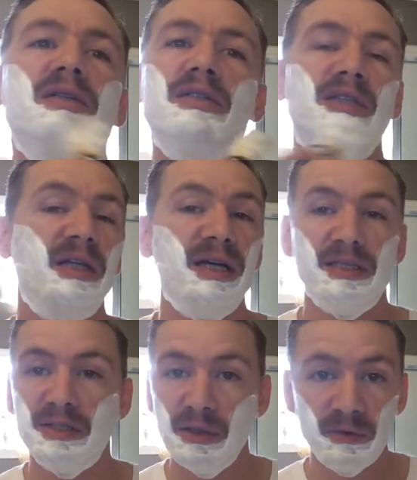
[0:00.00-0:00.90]

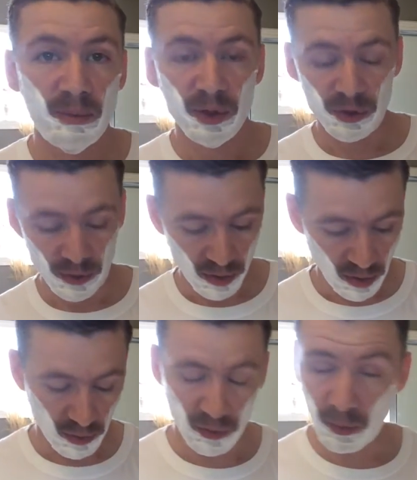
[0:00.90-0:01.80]
Gillette Silver Blue,
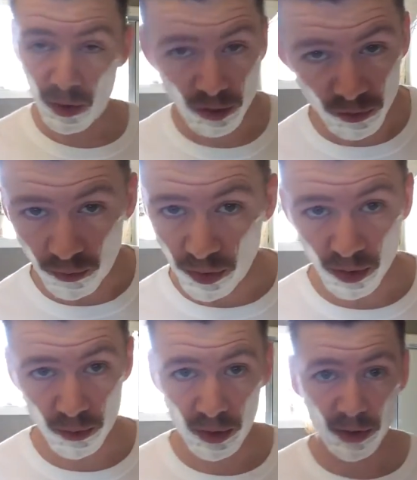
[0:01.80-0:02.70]
it works
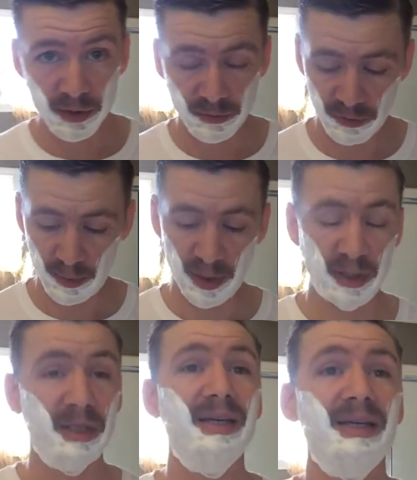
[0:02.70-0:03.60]
really, really good for me
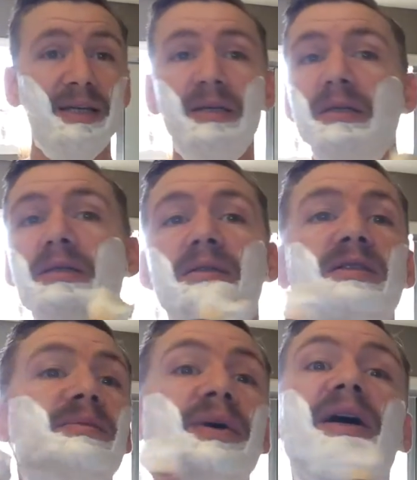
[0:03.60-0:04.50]
in
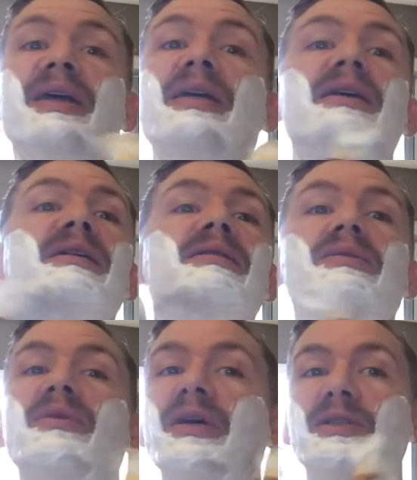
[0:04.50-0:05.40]
just about any
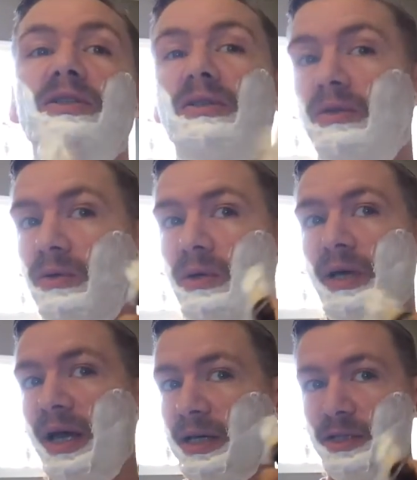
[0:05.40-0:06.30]
razor, or
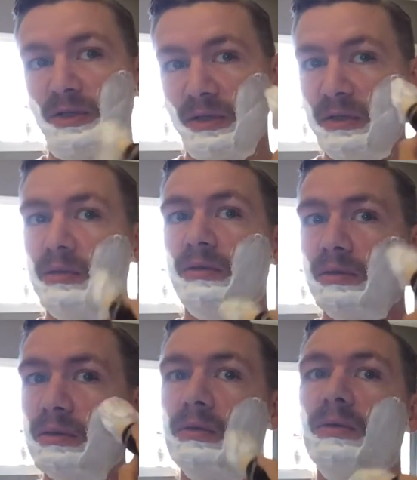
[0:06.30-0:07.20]
an Astra
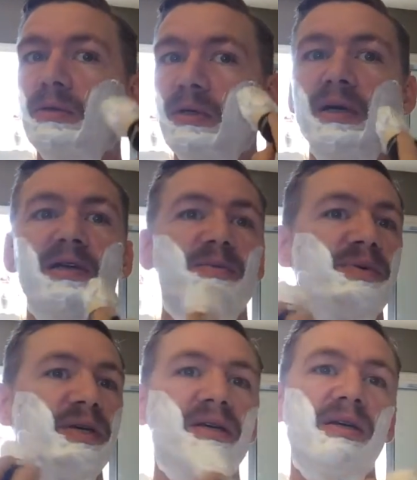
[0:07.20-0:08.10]

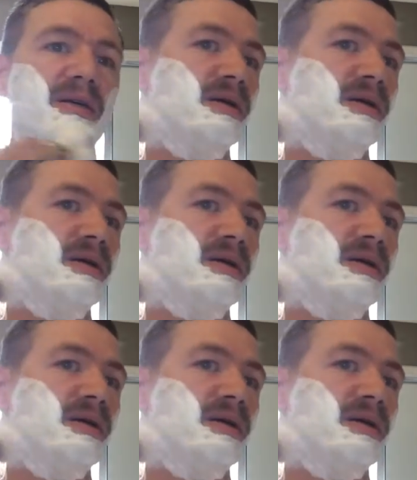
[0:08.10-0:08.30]
SP.